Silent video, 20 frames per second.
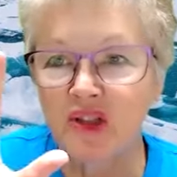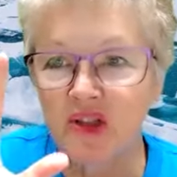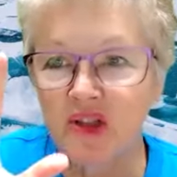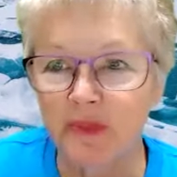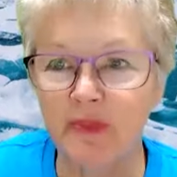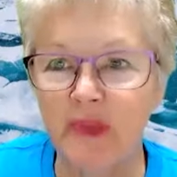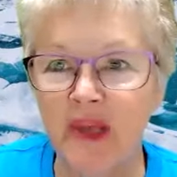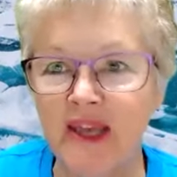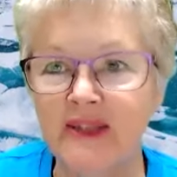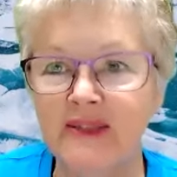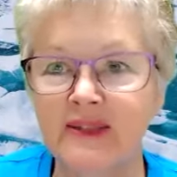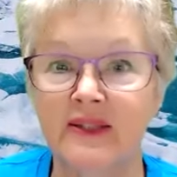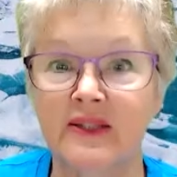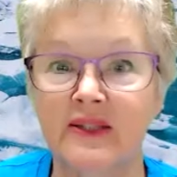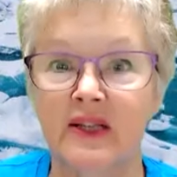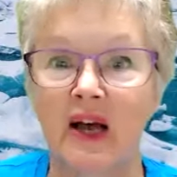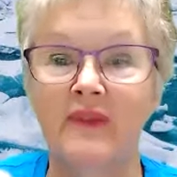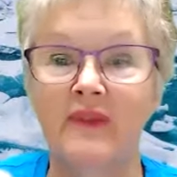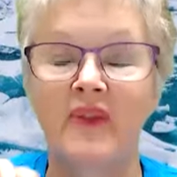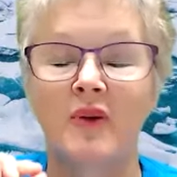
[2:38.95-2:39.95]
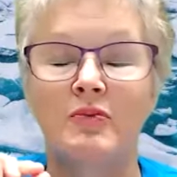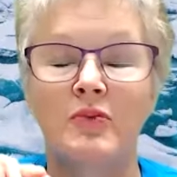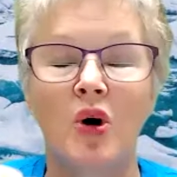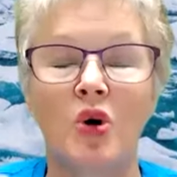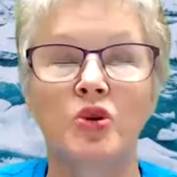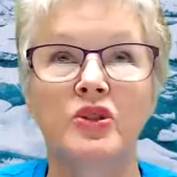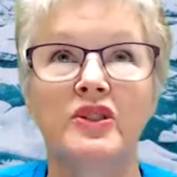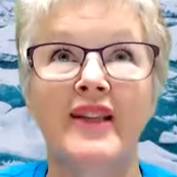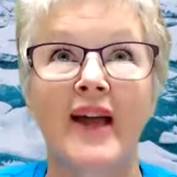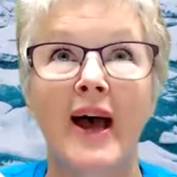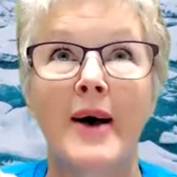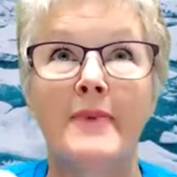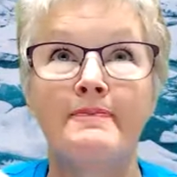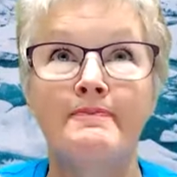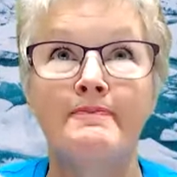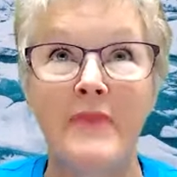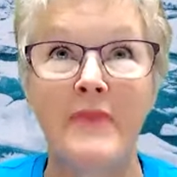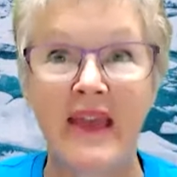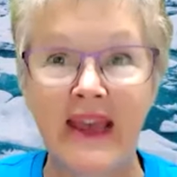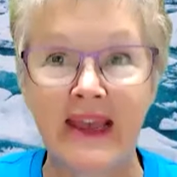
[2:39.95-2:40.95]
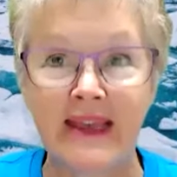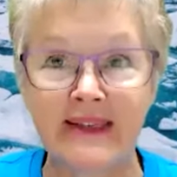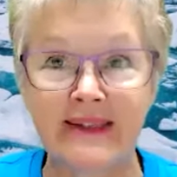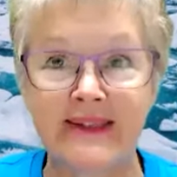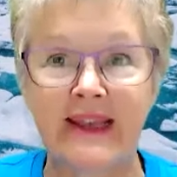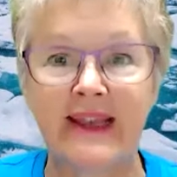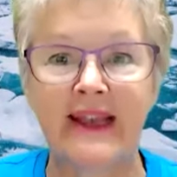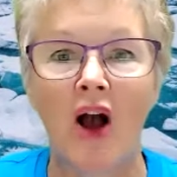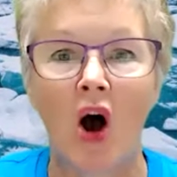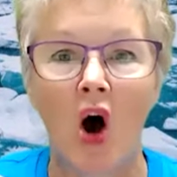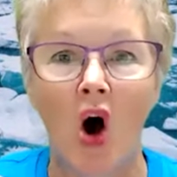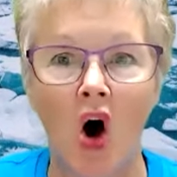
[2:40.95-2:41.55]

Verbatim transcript: the basis of the most amazing